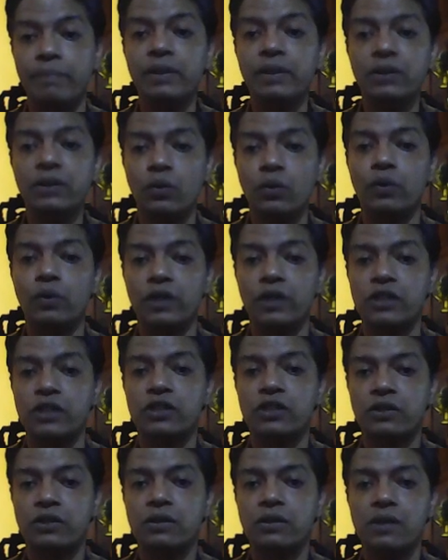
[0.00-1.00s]

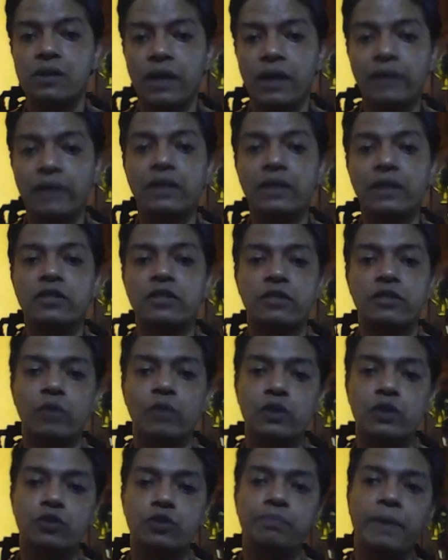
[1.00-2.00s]
Coleridge's intention
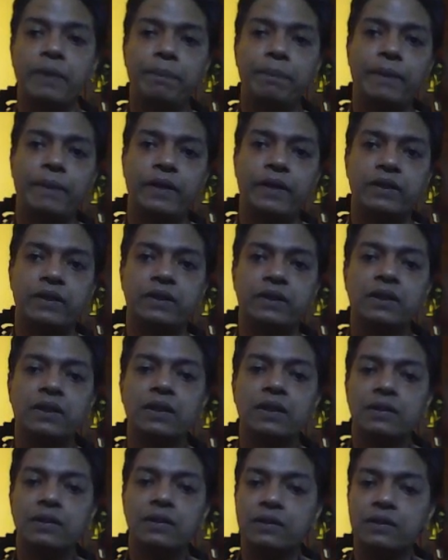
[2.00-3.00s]
was to prepare
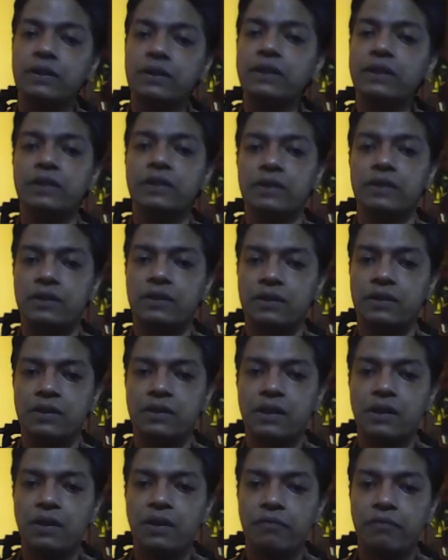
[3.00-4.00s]
the readers
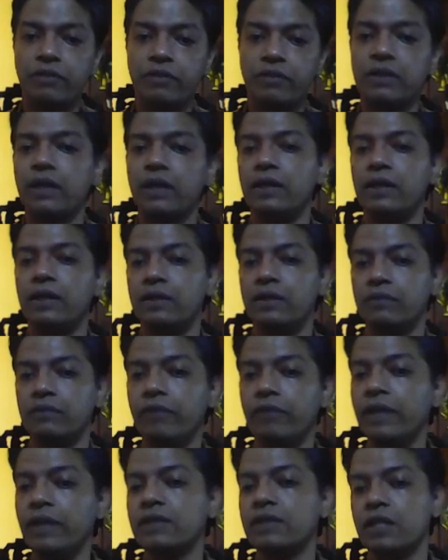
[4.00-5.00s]
with their
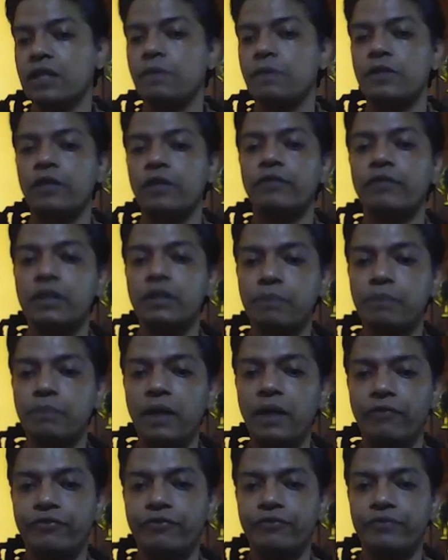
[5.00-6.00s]
willing suspension of
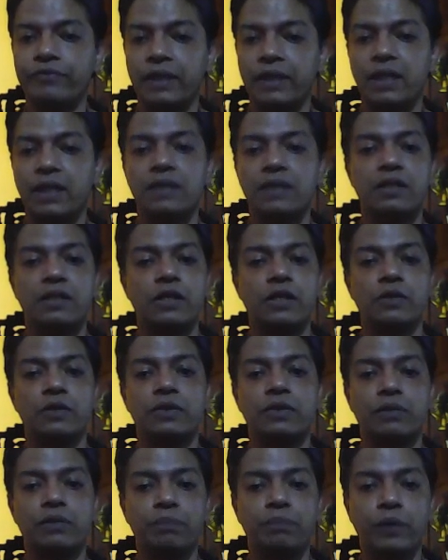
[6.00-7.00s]
disbelief that constitutes
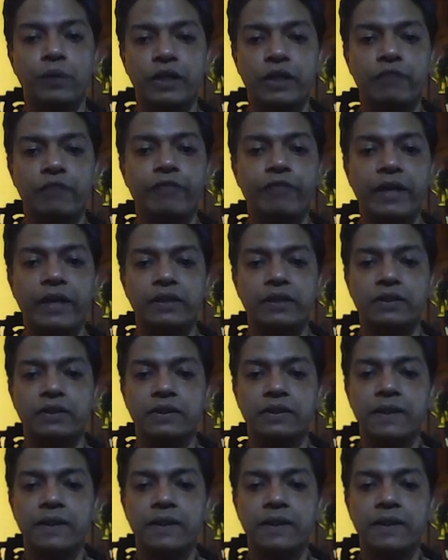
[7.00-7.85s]
a poetic faith.